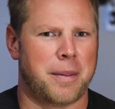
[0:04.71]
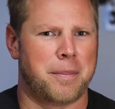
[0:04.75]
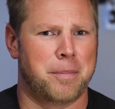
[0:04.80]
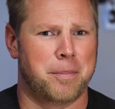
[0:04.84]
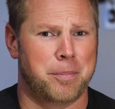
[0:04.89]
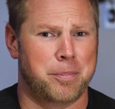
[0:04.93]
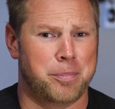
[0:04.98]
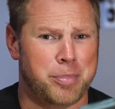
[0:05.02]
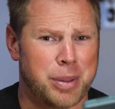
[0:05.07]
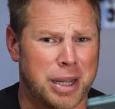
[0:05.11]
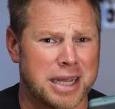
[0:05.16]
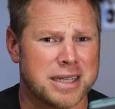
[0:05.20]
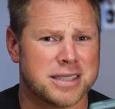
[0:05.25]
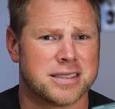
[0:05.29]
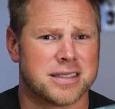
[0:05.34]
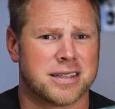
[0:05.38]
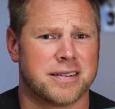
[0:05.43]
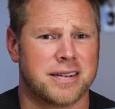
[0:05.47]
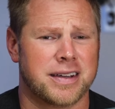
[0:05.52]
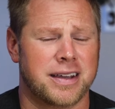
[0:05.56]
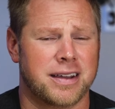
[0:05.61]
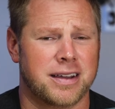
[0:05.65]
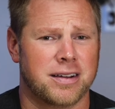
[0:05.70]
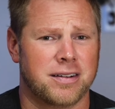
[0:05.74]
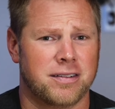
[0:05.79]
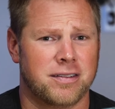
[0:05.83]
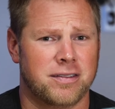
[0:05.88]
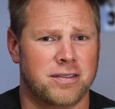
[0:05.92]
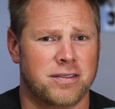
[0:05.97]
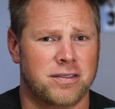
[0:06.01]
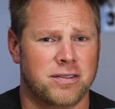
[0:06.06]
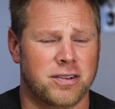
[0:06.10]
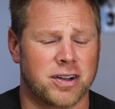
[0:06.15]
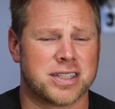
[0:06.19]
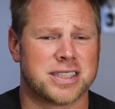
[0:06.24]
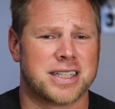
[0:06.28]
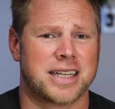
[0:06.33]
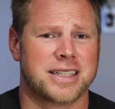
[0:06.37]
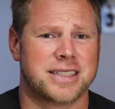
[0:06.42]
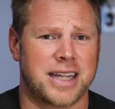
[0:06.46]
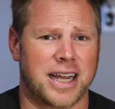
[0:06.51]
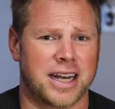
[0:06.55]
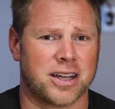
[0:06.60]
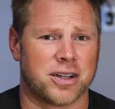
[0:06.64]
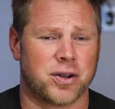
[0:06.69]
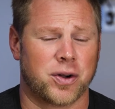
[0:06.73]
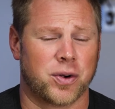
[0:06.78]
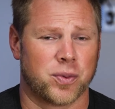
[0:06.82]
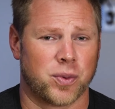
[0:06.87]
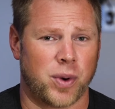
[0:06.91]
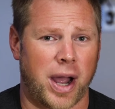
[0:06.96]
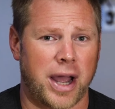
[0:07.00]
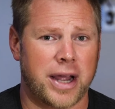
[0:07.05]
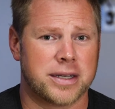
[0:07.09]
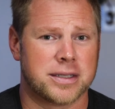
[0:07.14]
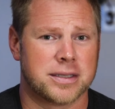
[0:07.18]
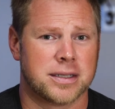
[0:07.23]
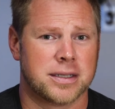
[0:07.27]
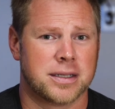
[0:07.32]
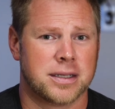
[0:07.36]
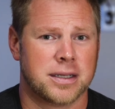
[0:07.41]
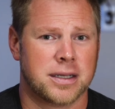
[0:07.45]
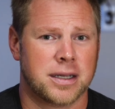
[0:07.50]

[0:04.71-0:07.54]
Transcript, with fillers: that basically looks identical, right?